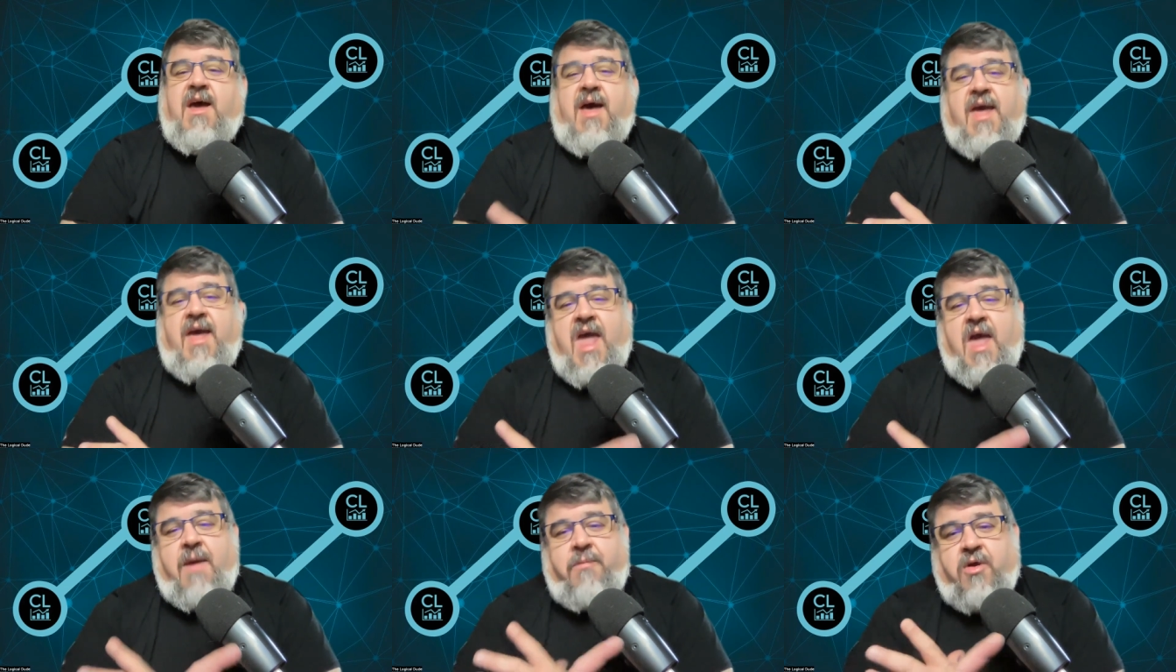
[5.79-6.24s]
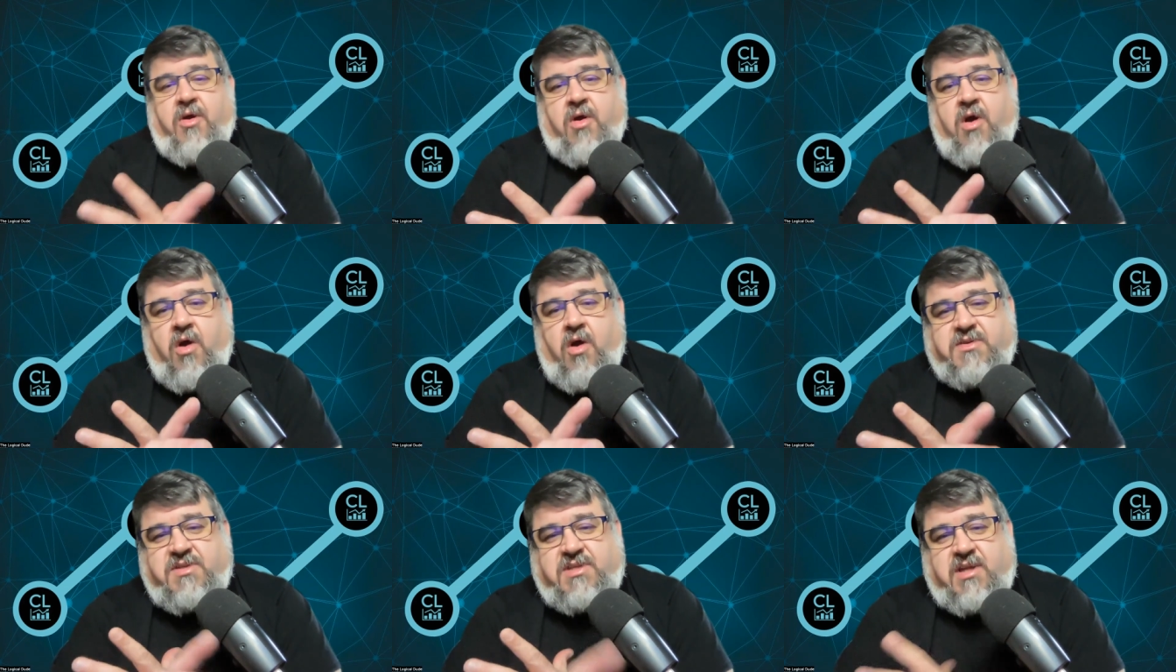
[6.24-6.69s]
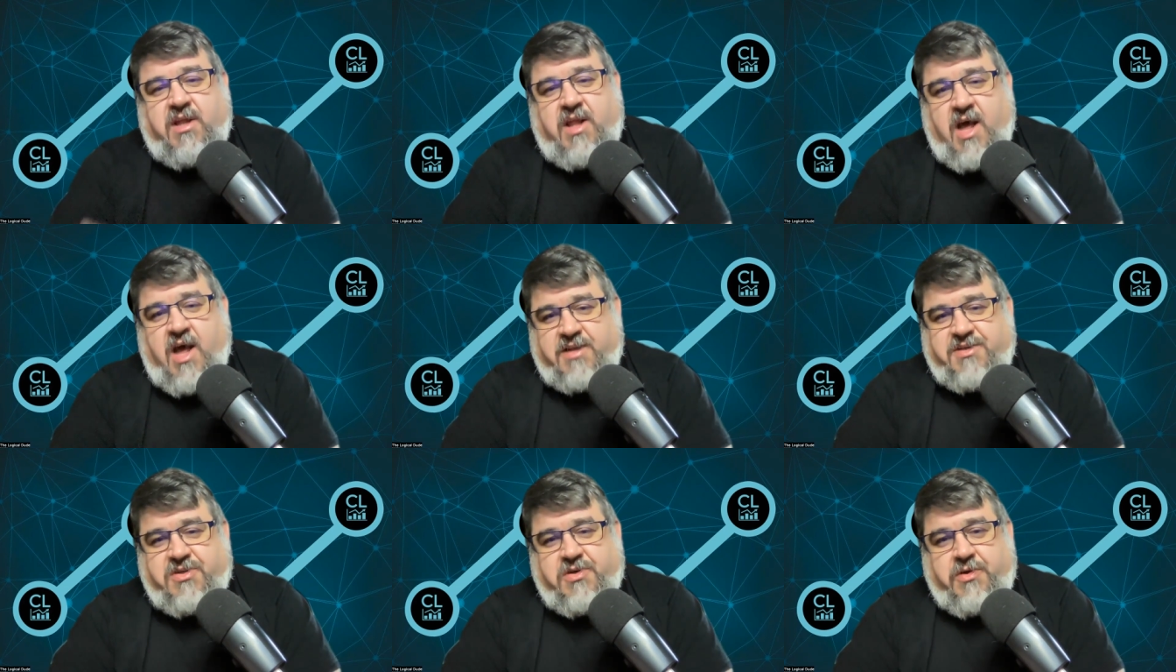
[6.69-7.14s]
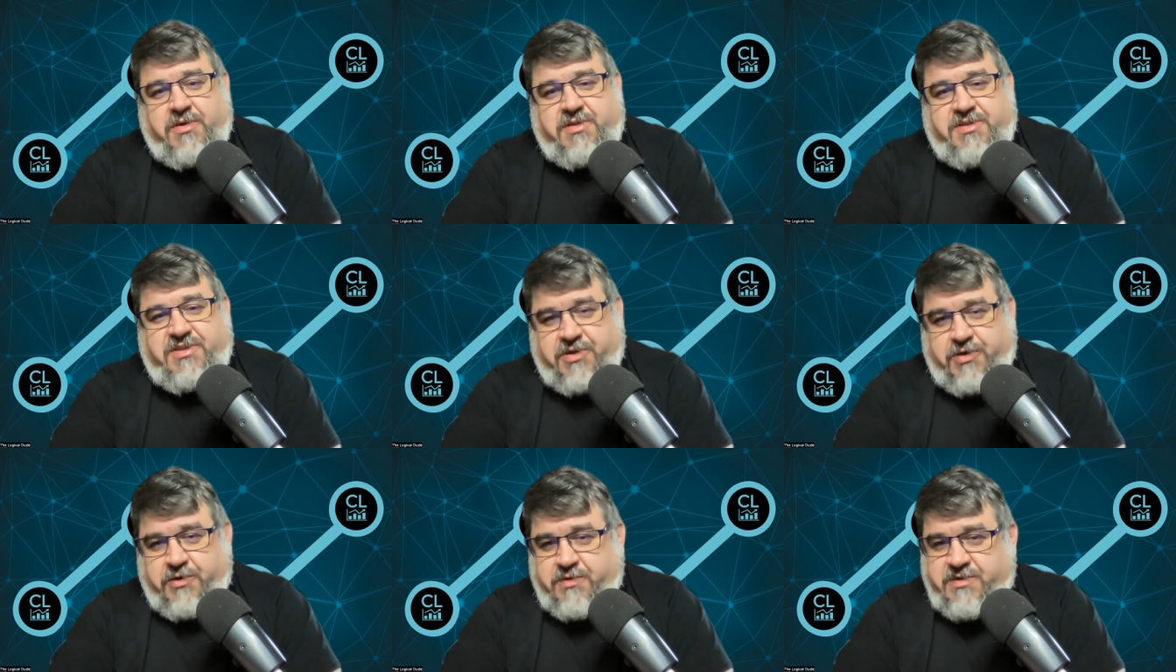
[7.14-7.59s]
I am your host, The Logical
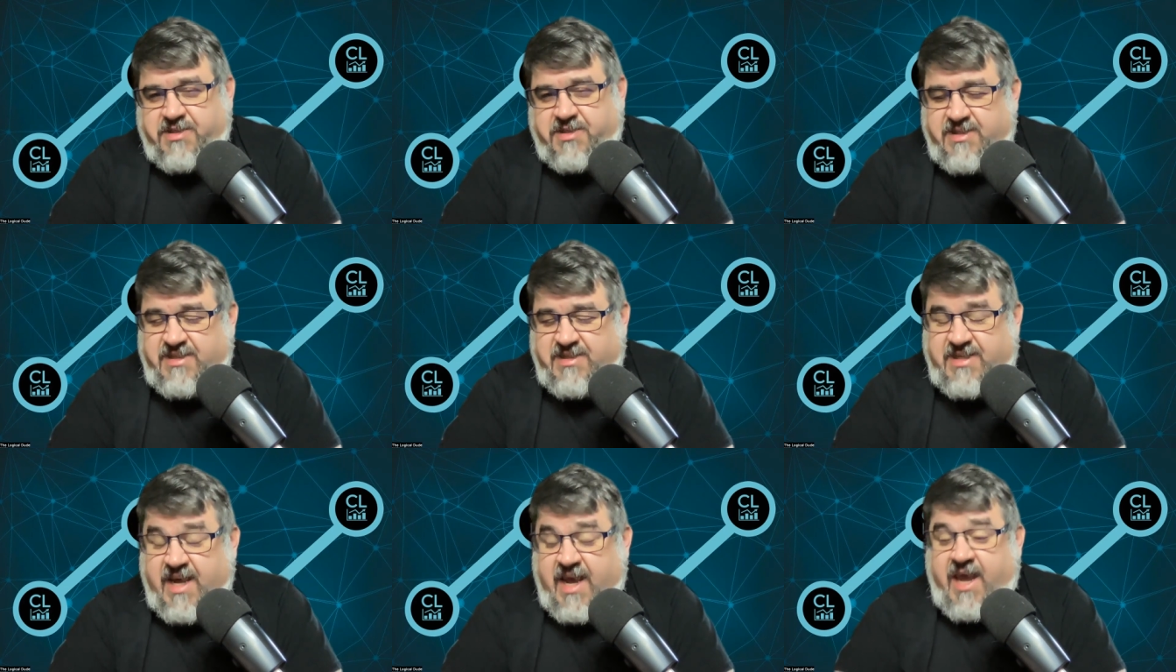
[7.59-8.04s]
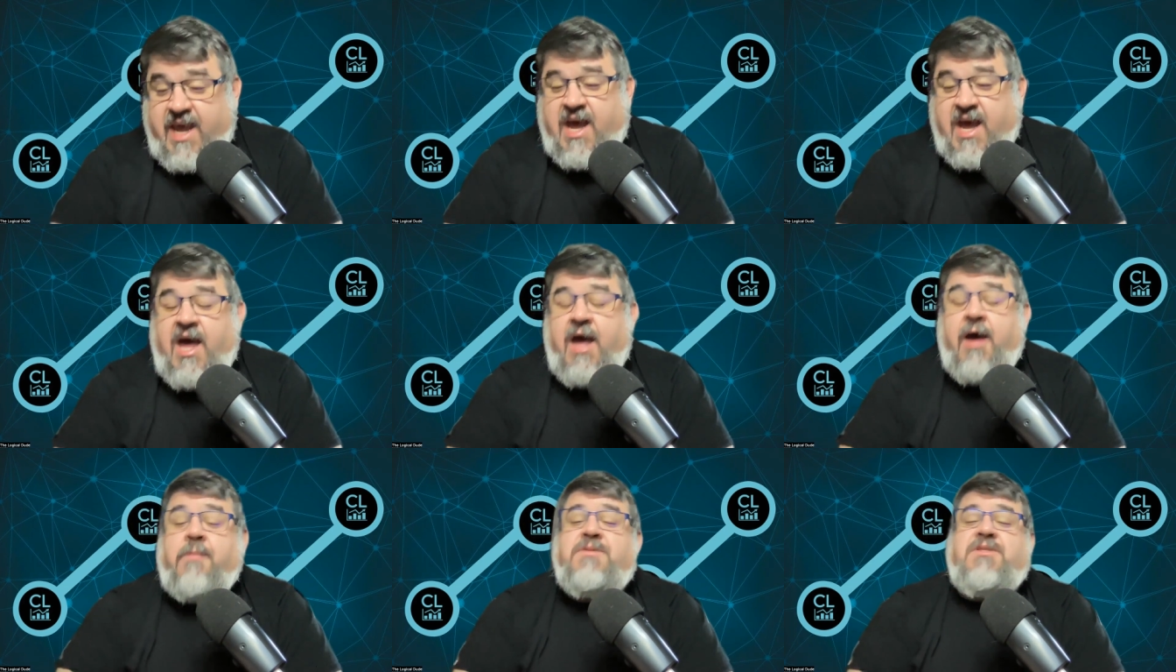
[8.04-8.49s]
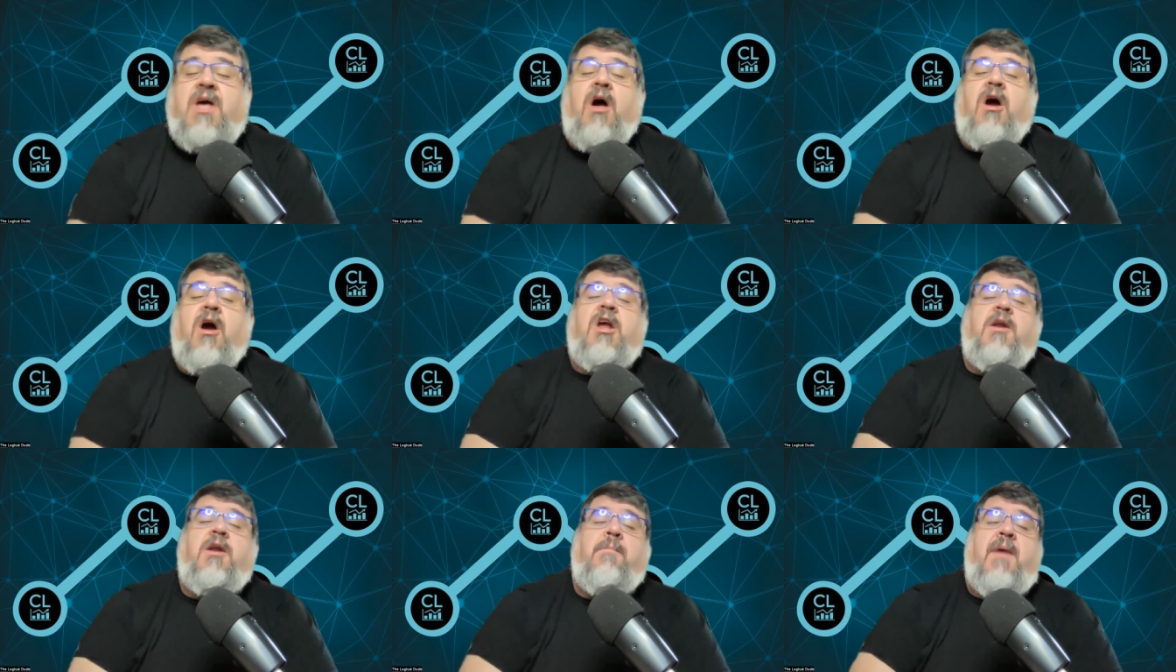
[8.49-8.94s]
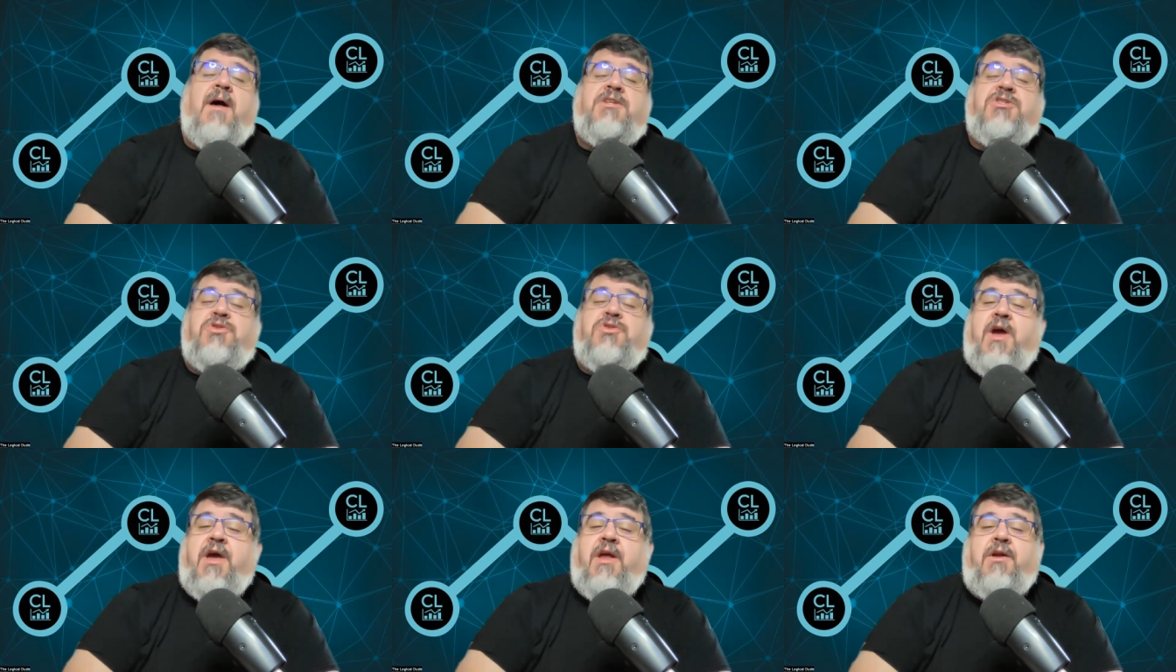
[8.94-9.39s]
Dude. Today, I am talking to my
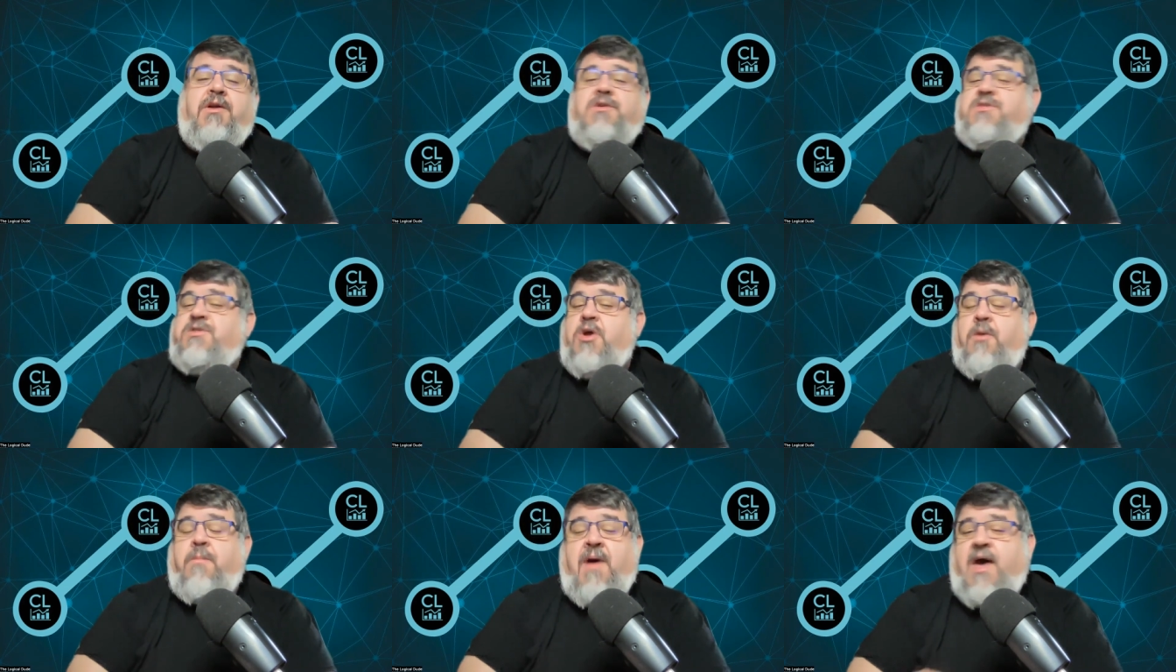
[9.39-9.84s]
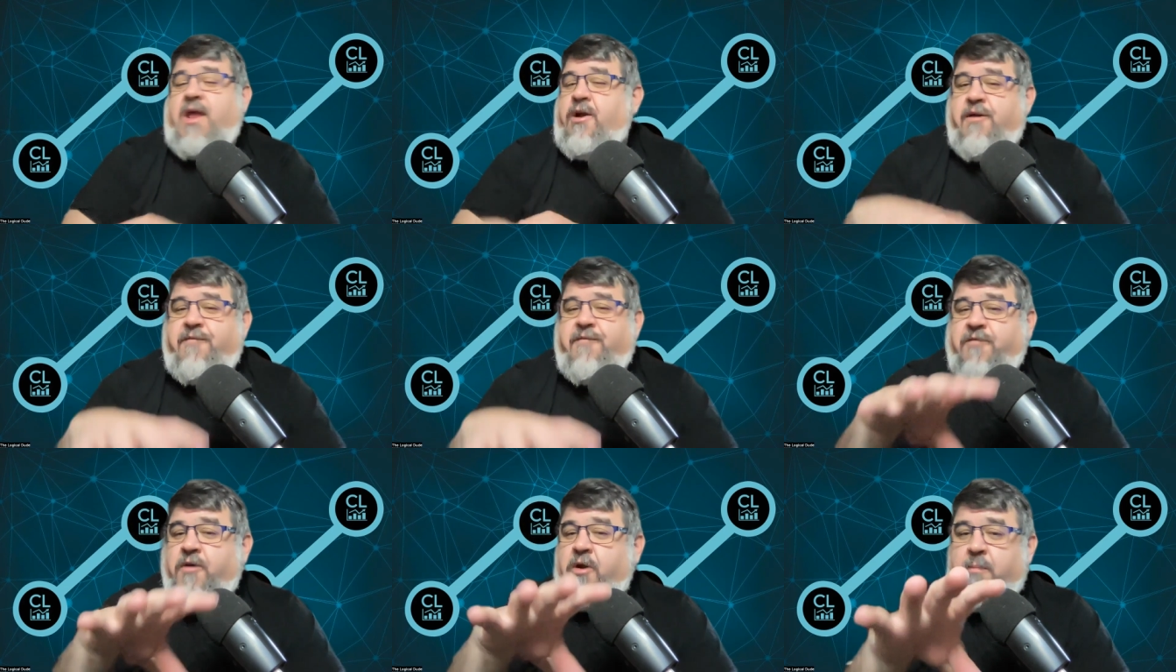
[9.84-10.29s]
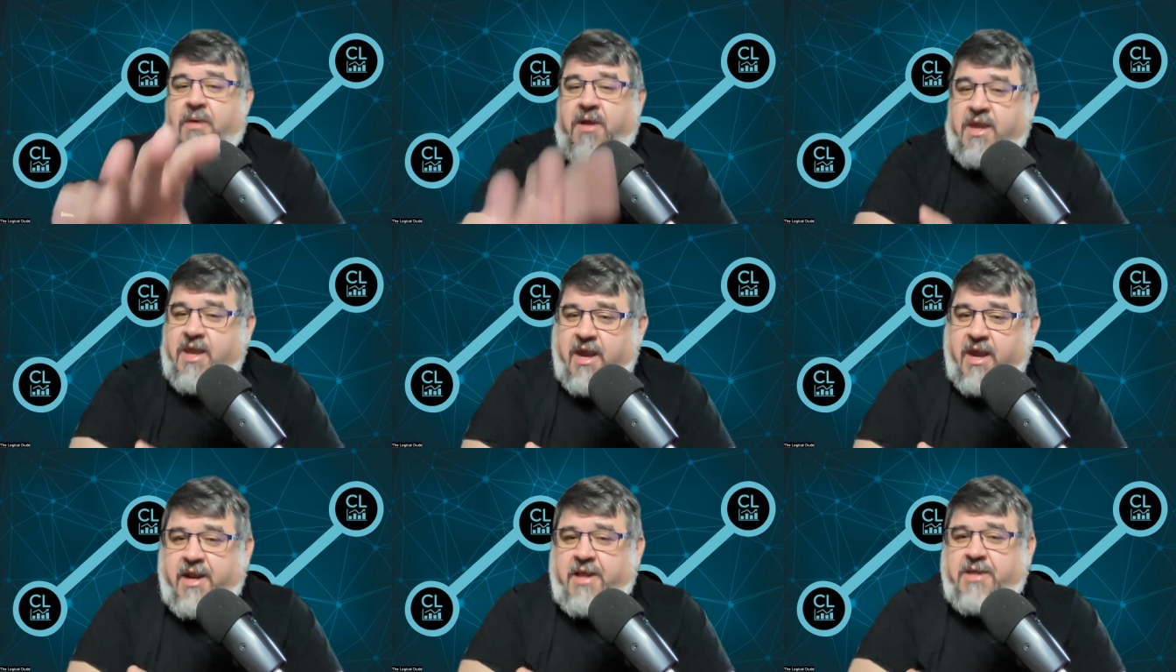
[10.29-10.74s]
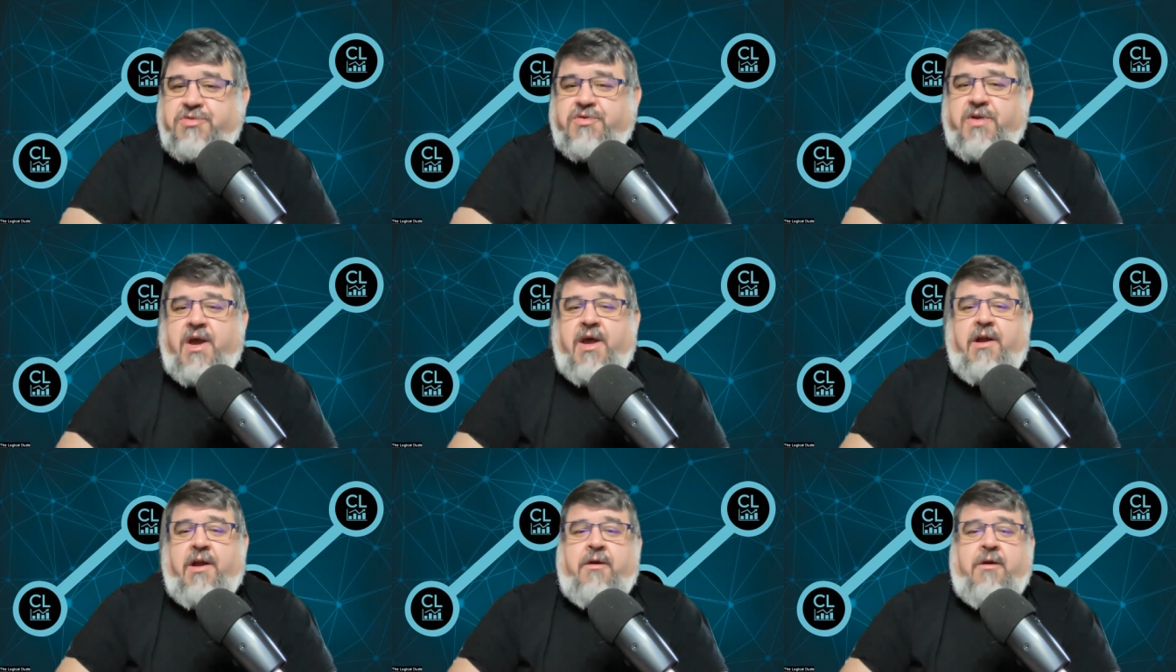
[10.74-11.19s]
traders, no matter if you're a beginning
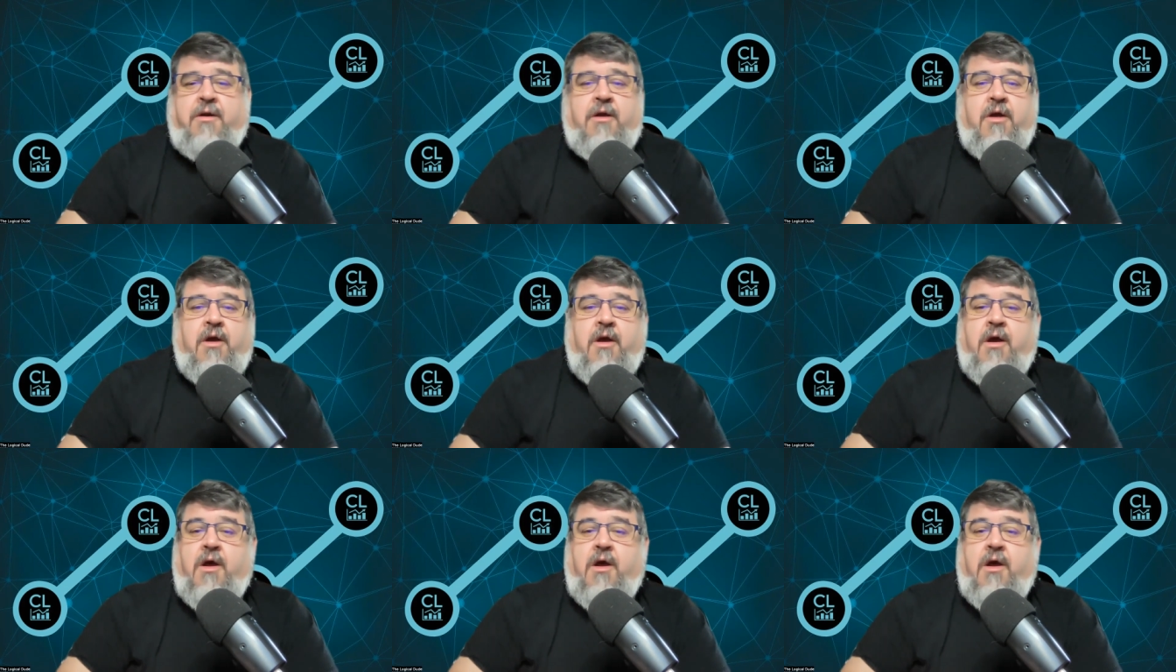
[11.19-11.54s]
trader,